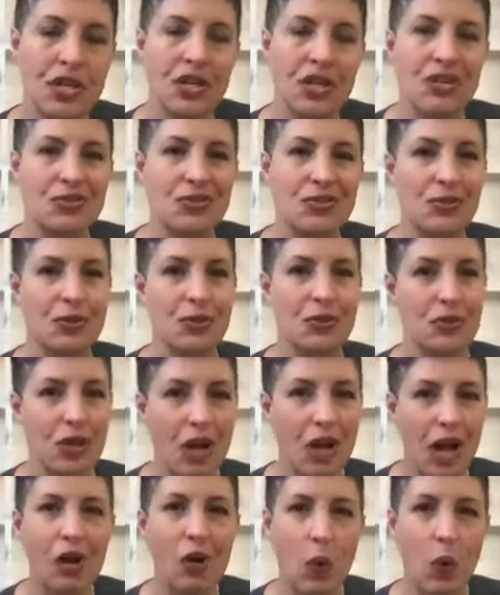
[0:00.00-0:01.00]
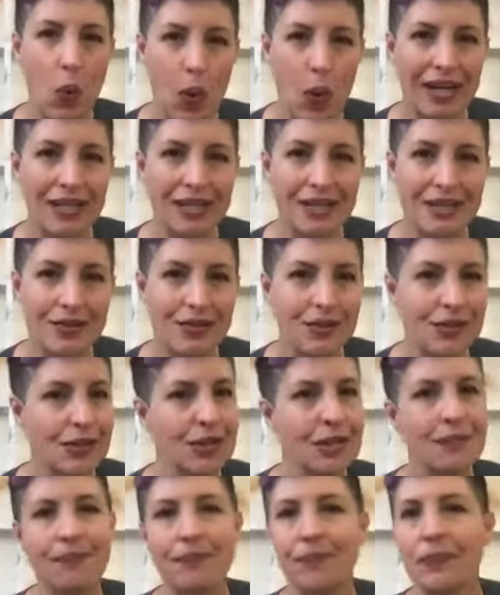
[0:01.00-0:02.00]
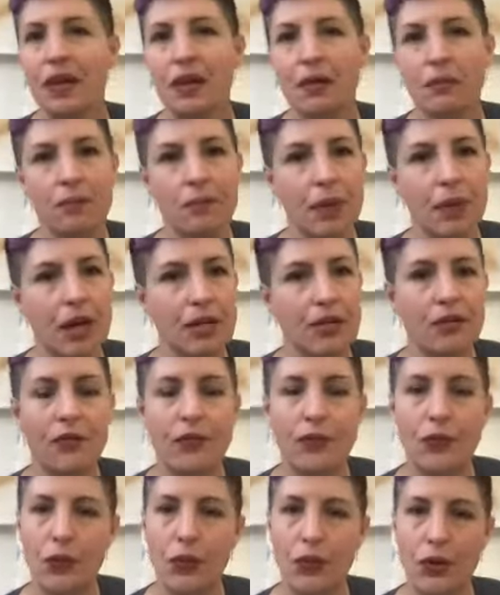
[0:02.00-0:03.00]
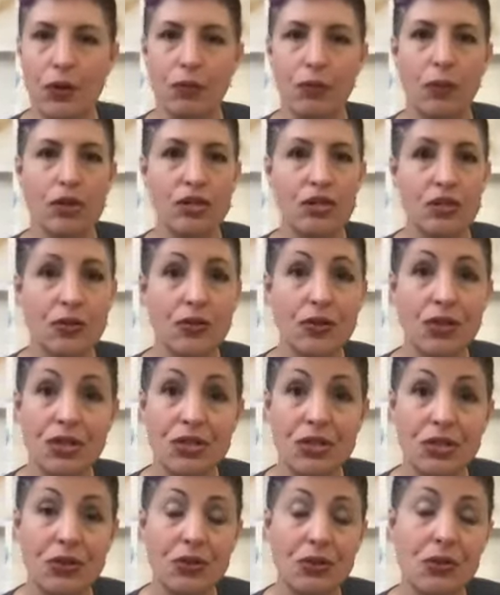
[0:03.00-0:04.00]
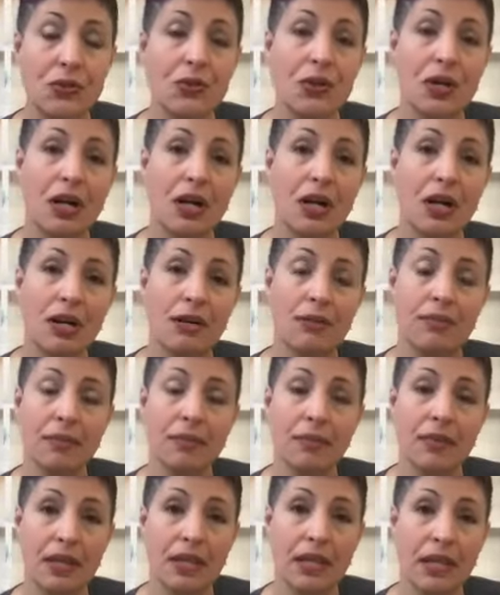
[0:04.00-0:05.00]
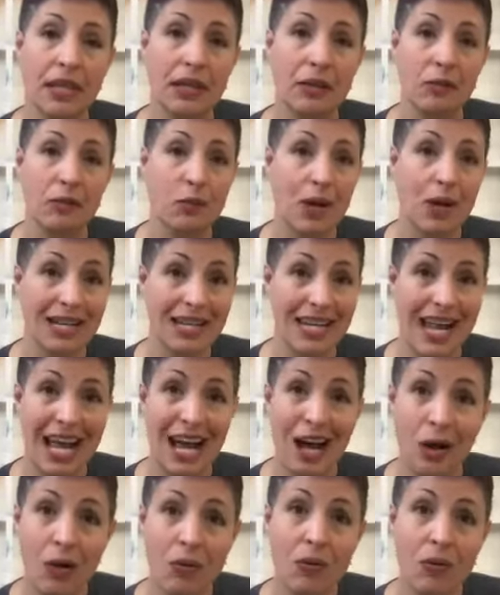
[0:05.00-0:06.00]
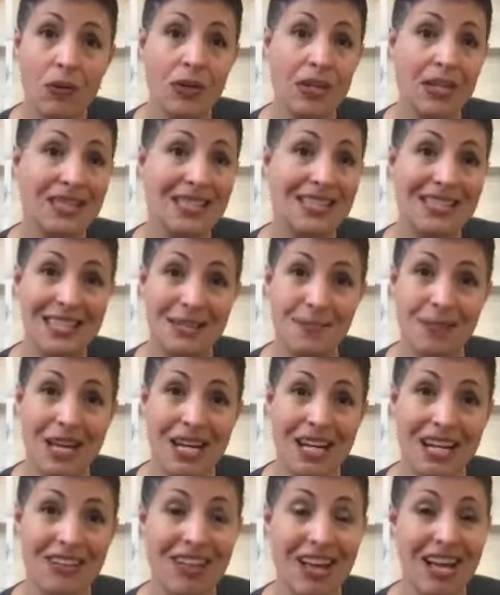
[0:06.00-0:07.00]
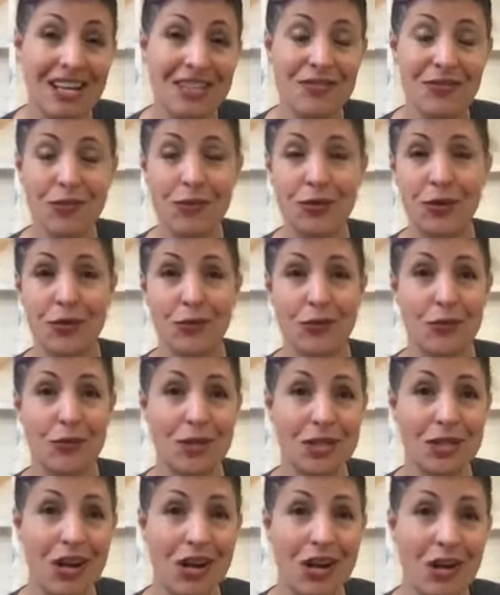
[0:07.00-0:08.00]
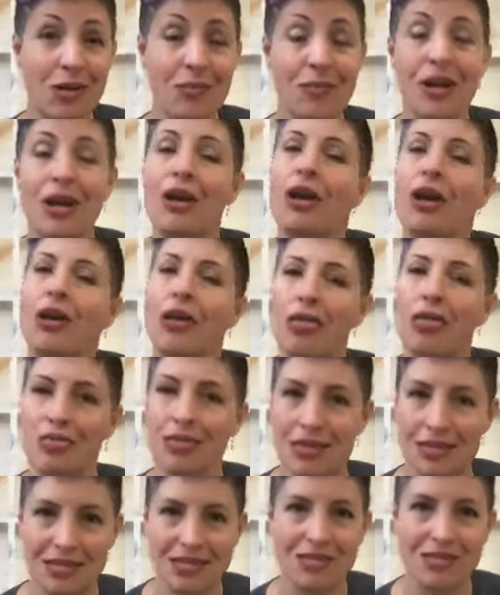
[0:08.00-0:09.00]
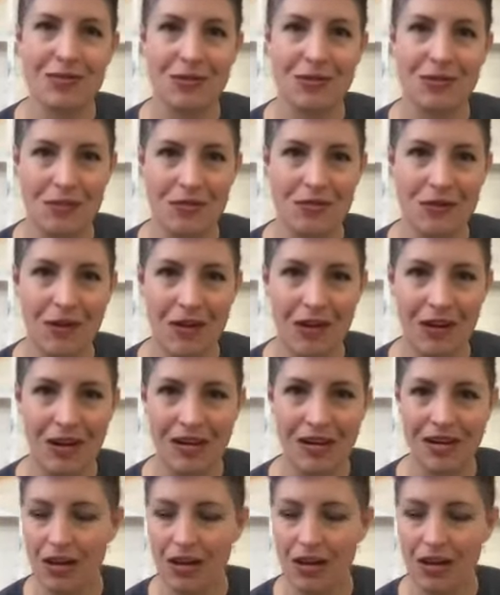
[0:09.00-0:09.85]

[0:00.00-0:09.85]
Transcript: So they're not quite as good, but for what you're going to do right now in scene painting class for your first time, this is going to be fine.